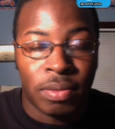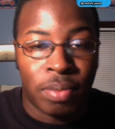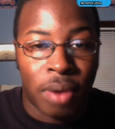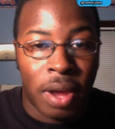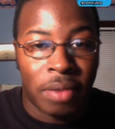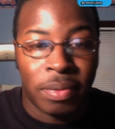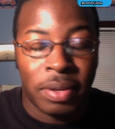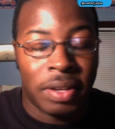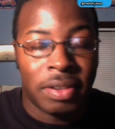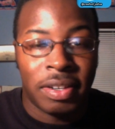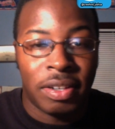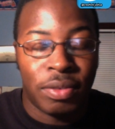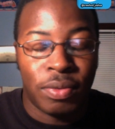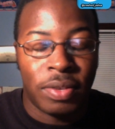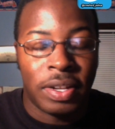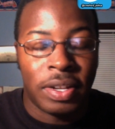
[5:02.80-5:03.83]
props because
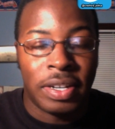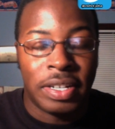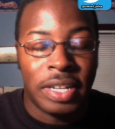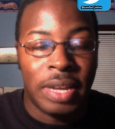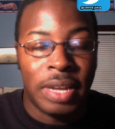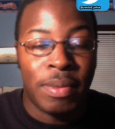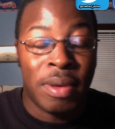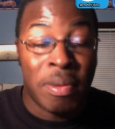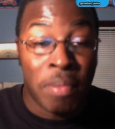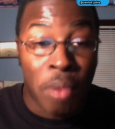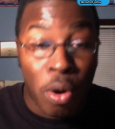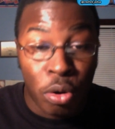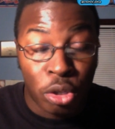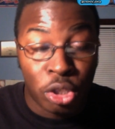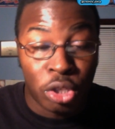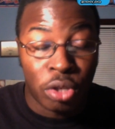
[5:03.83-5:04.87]
this was a deep
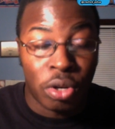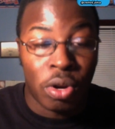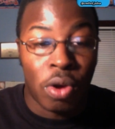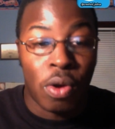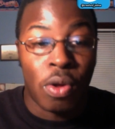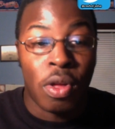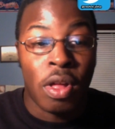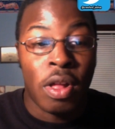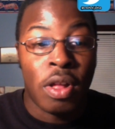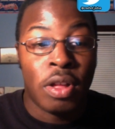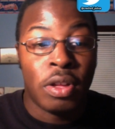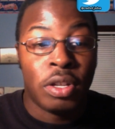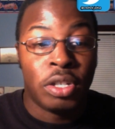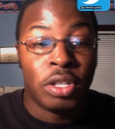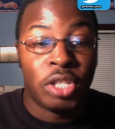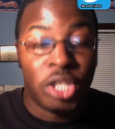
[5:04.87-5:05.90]
emotional
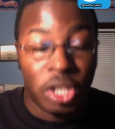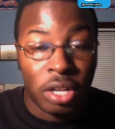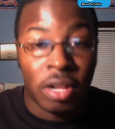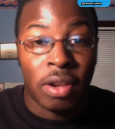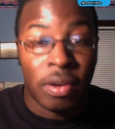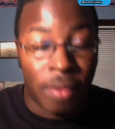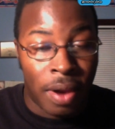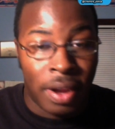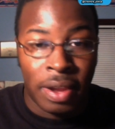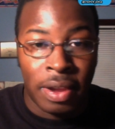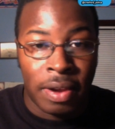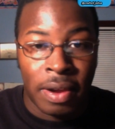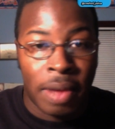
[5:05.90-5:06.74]
chill right here.